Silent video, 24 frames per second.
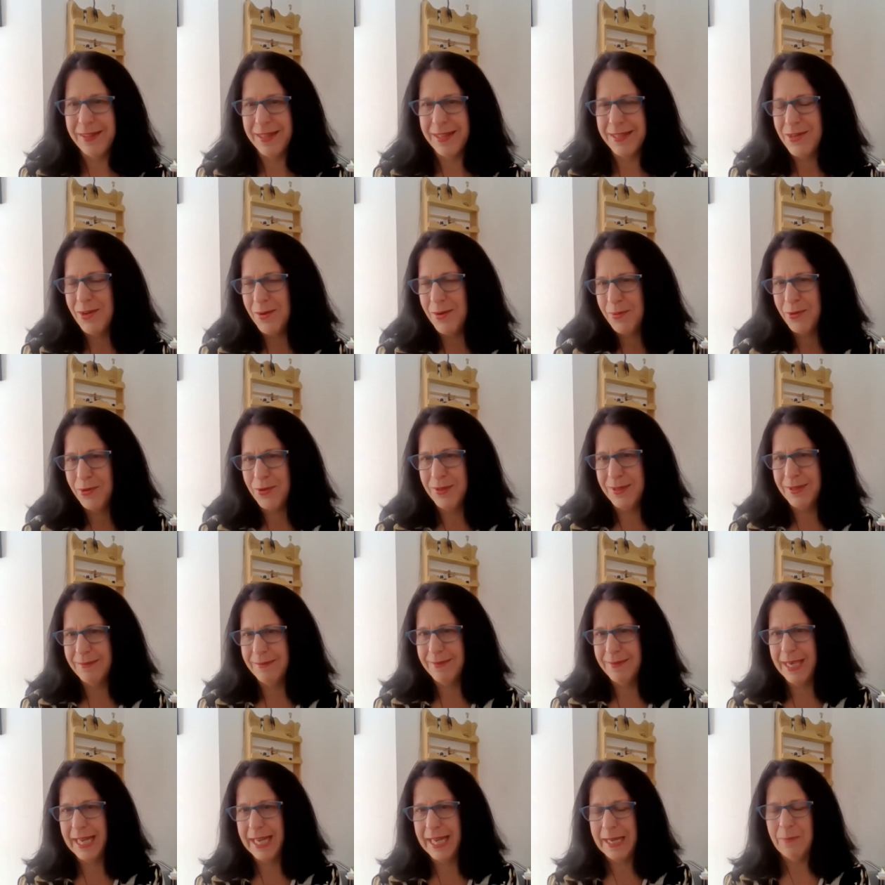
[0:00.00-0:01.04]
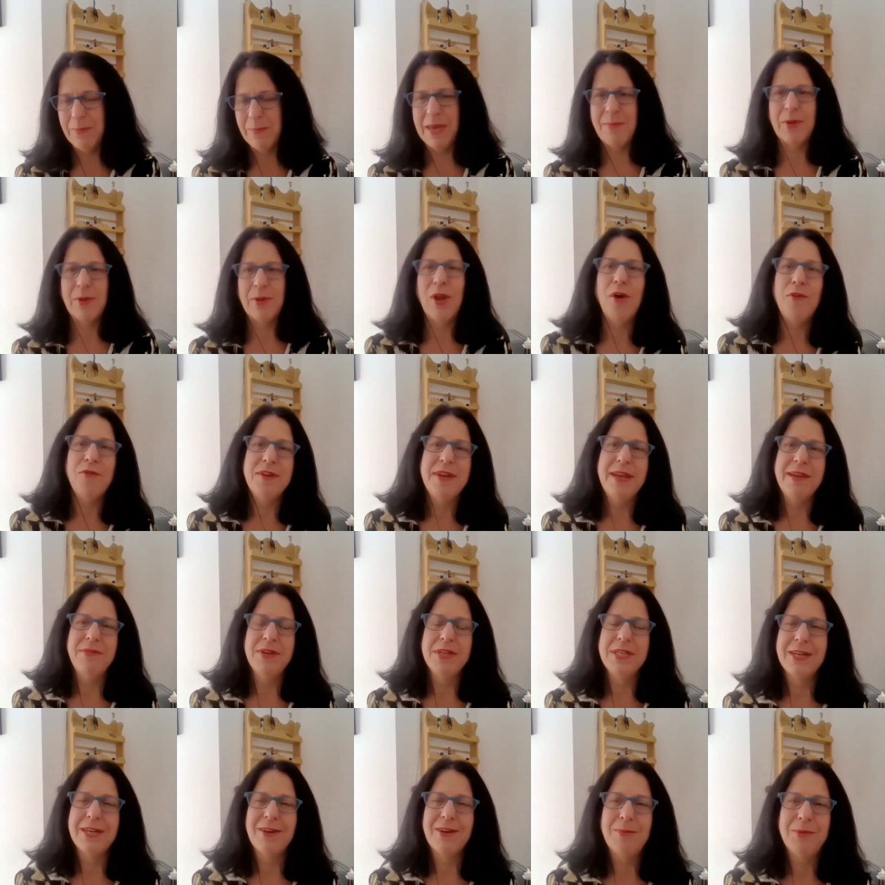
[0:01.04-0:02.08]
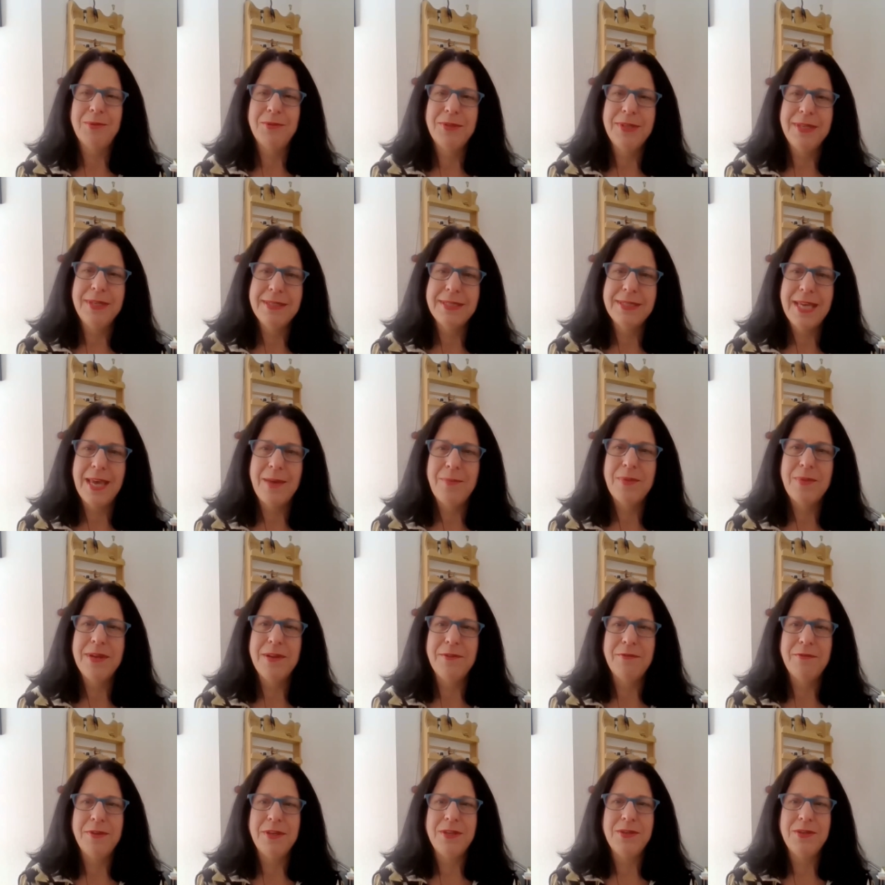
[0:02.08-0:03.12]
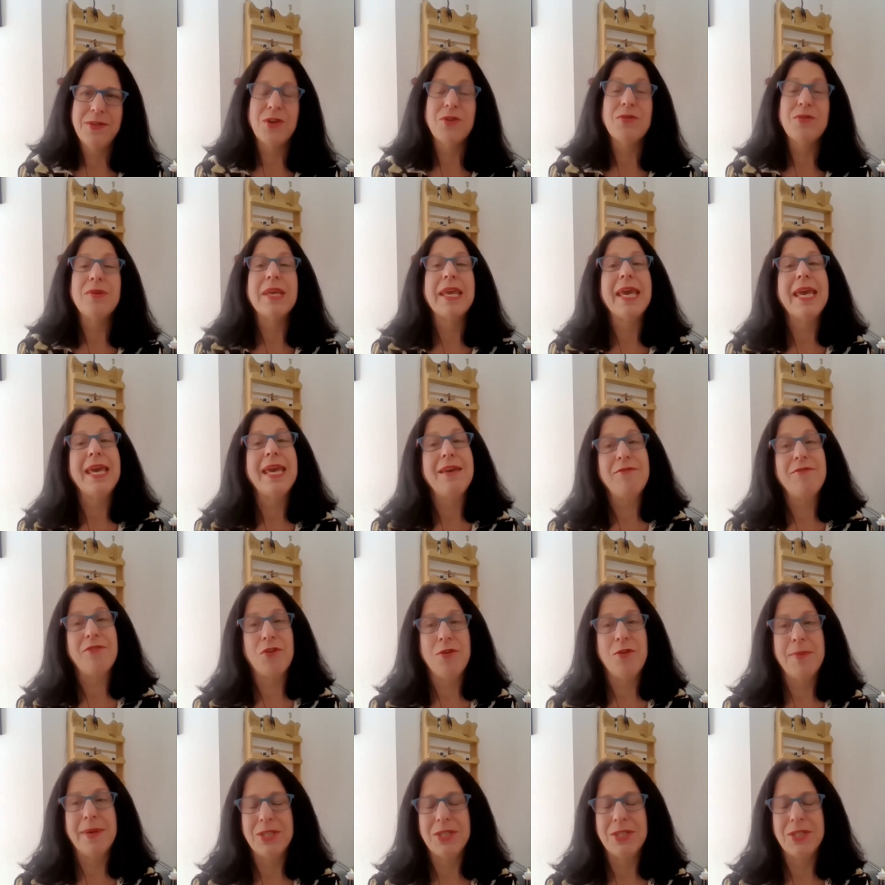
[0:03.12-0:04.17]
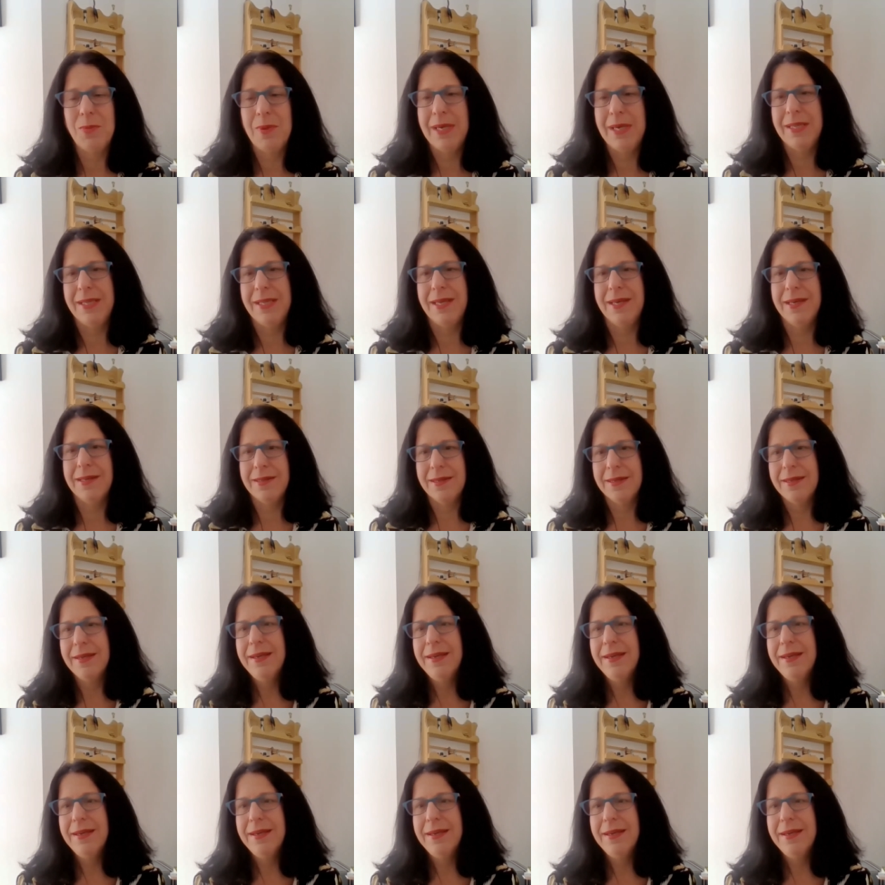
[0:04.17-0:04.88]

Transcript: There's no point killing people off and having terrible things happen if you don't care very much about that.